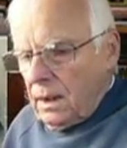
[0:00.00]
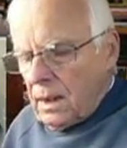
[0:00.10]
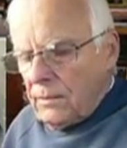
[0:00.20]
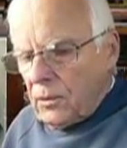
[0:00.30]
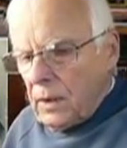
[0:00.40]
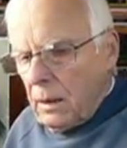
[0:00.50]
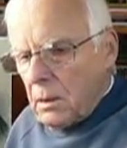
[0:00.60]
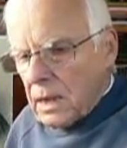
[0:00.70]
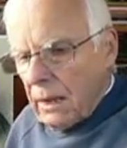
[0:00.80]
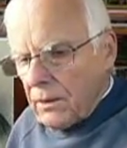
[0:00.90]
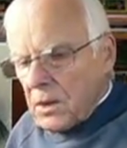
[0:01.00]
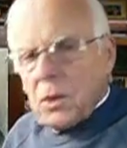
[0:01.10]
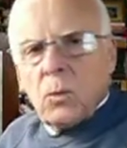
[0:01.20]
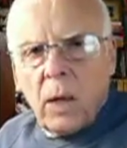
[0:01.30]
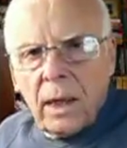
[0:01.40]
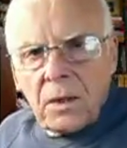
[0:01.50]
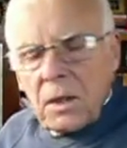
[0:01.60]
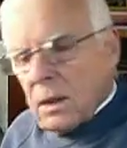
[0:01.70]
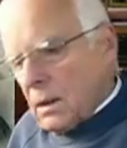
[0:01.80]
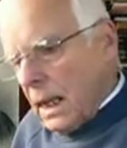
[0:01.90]
Therefore, he was having to wait
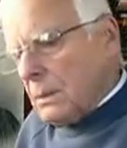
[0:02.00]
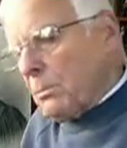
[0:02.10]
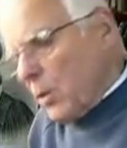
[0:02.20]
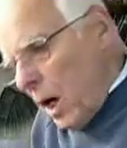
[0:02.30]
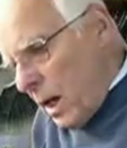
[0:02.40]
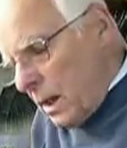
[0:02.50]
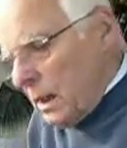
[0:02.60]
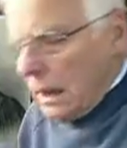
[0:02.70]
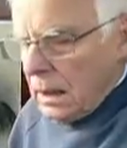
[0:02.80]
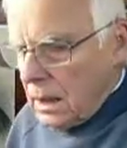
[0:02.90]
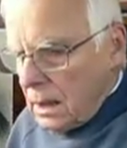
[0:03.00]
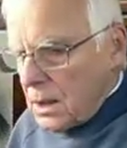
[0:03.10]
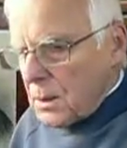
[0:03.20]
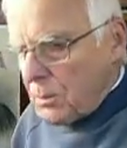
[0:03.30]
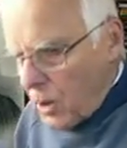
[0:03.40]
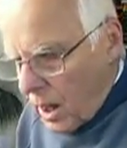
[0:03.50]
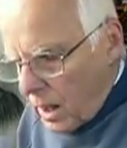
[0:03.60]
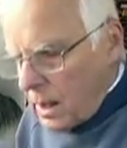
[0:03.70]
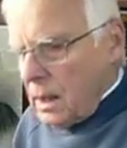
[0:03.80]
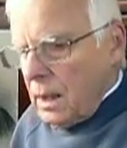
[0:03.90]
and pray, to
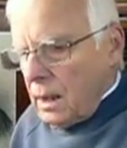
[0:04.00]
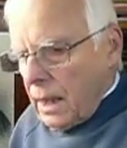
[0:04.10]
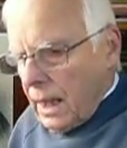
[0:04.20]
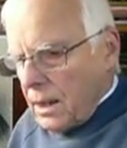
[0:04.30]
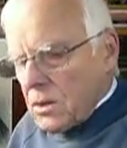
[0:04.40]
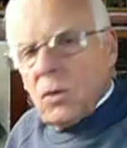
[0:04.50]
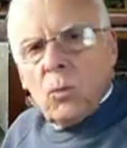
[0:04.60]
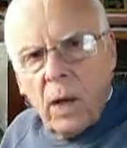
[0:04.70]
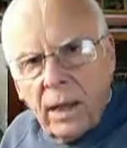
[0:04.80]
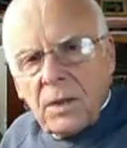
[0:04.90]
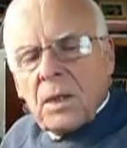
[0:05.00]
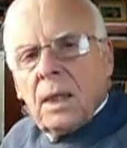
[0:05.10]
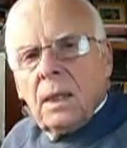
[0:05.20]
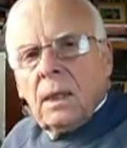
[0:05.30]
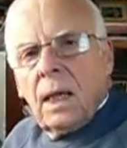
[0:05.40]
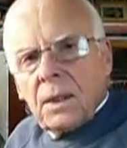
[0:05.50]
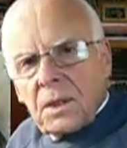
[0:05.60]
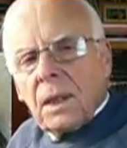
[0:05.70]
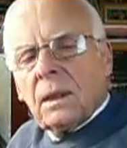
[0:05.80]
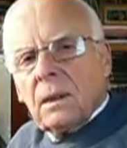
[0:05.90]
pray and to wait
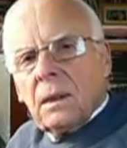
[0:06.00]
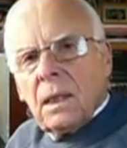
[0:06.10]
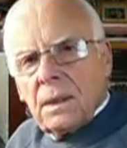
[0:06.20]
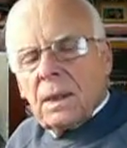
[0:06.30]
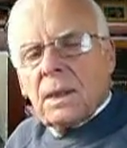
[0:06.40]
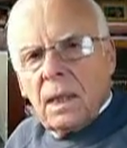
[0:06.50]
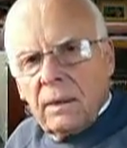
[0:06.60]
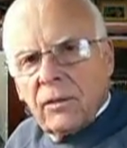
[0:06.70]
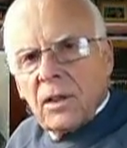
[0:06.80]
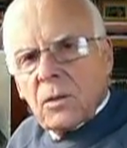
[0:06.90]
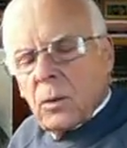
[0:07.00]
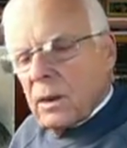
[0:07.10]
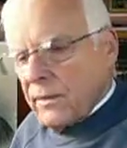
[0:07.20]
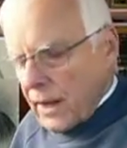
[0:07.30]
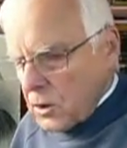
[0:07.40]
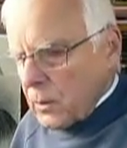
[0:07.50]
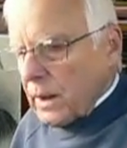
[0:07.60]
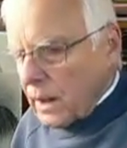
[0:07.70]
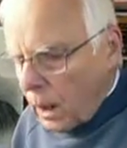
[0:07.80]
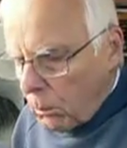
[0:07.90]
until the deliverance would eventually
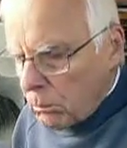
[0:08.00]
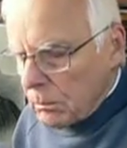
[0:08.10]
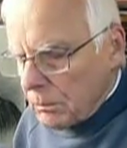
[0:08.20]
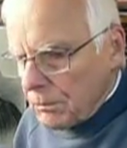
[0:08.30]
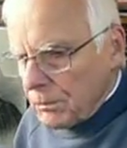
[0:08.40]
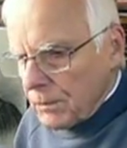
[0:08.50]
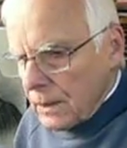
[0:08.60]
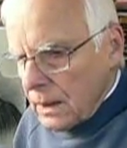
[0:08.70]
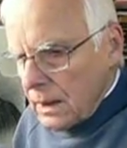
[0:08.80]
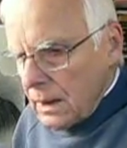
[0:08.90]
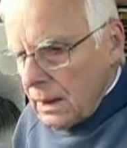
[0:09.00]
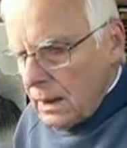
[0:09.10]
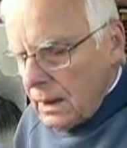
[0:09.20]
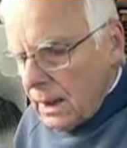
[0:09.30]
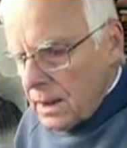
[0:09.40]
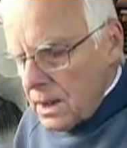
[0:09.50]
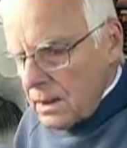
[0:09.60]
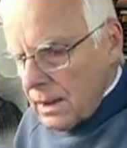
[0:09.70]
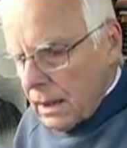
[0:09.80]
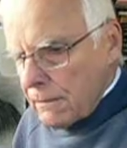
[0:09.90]
come. And
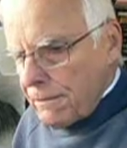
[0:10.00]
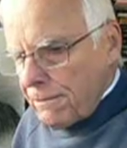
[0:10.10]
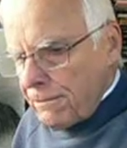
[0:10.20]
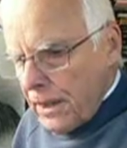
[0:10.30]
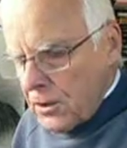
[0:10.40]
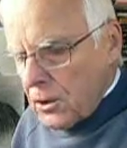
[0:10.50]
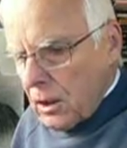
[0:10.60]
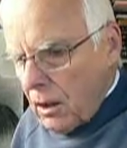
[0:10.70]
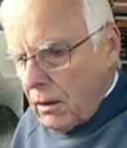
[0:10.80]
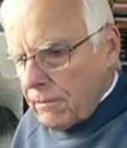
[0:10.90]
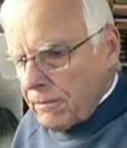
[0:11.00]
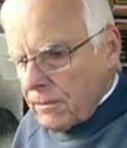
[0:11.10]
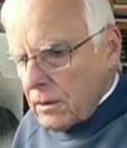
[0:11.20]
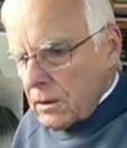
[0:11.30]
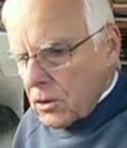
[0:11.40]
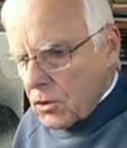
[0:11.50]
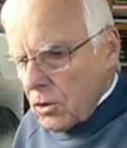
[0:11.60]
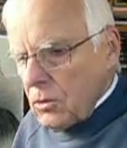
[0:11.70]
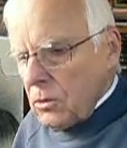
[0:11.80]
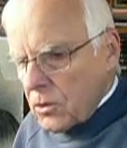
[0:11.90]
isn't that a feature of
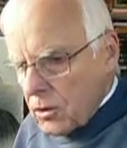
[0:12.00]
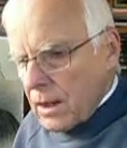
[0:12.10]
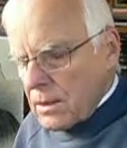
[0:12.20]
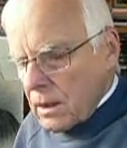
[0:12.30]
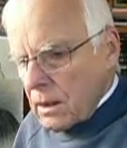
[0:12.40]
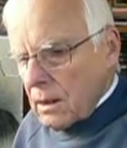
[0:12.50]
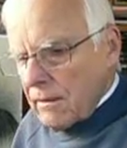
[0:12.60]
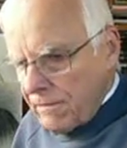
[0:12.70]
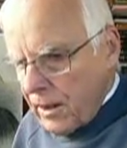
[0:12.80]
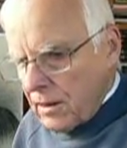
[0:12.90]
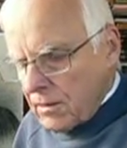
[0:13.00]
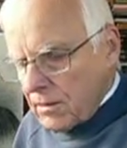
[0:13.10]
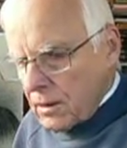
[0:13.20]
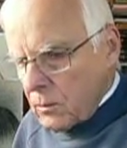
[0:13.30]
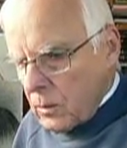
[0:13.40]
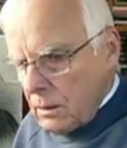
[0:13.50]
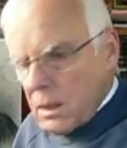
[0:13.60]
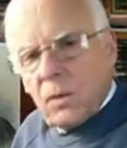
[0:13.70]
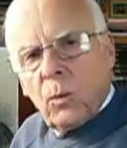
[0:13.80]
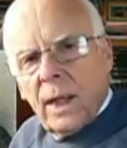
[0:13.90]
true trusting faith that we
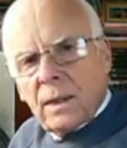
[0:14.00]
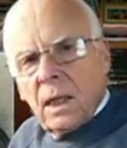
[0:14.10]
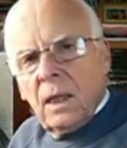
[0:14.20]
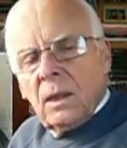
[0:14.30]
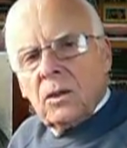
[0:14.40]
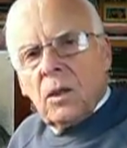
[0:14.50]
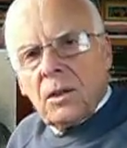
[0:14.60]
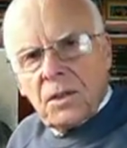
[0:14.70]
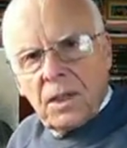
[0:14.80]
must wait God's